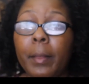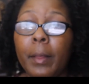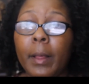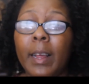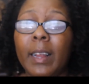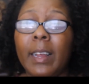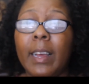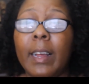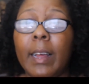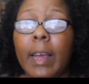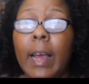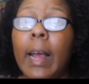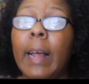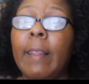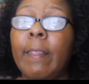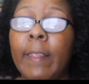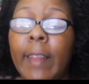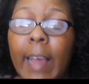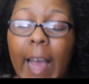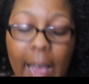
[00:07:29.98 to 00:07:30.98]
the,
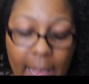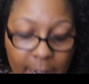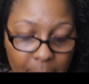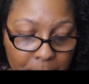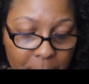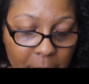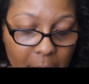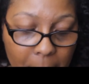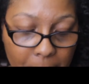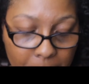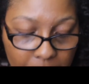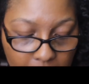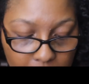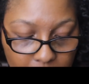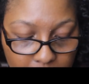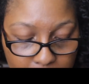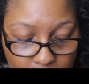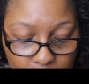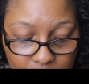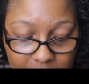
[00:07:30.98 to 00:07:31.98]
the item that I'm
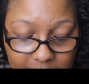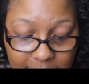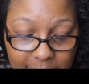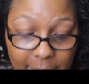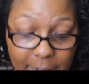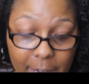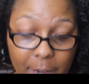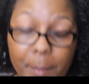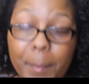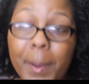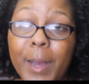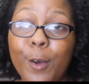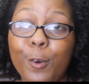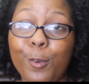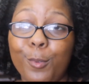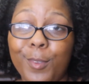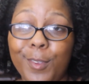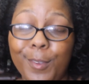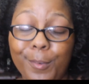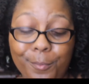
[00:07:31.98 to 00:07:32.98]
probably most excited
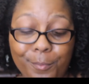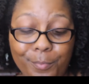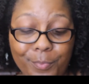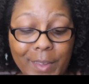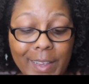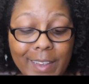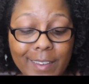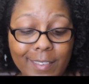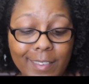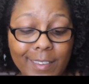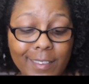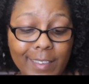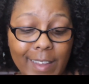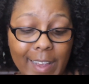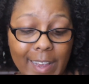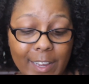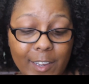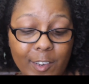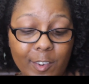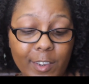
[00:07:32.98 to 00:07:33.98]
about is this
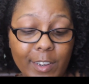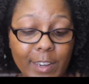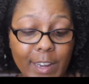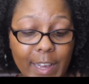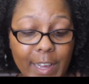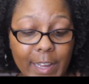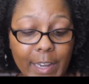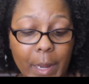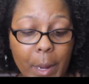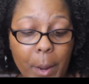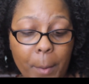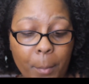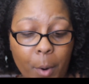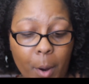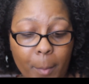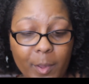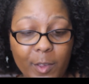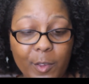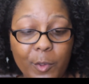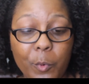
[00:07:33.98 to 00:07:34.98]
Asian honey
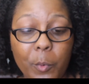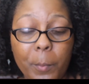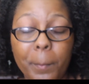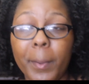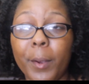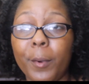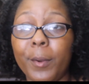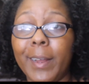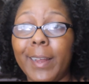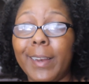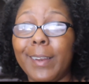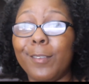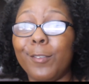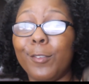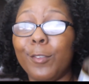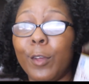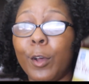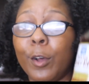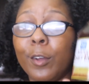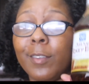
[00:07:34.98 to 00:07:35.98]
barbecue marinade and
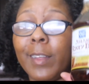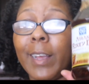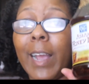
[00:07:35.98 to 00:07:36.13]
sauce.